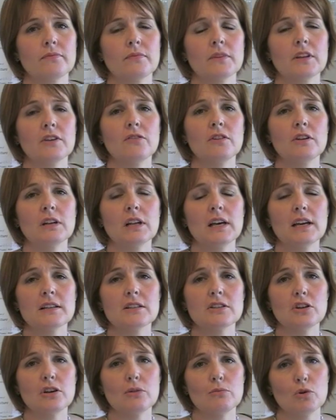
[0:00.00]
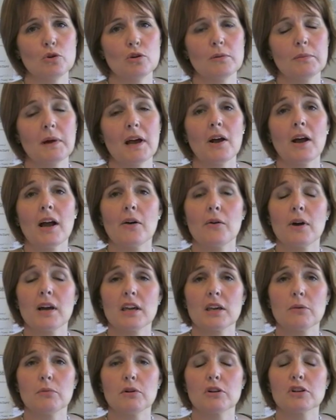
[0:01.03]
If you'd like to know more about how
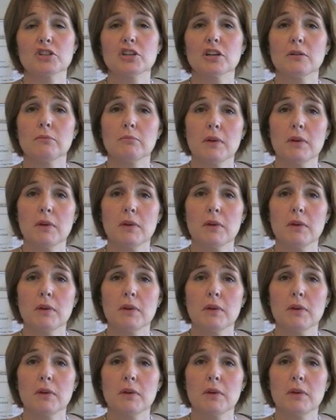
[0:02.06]
acupuncture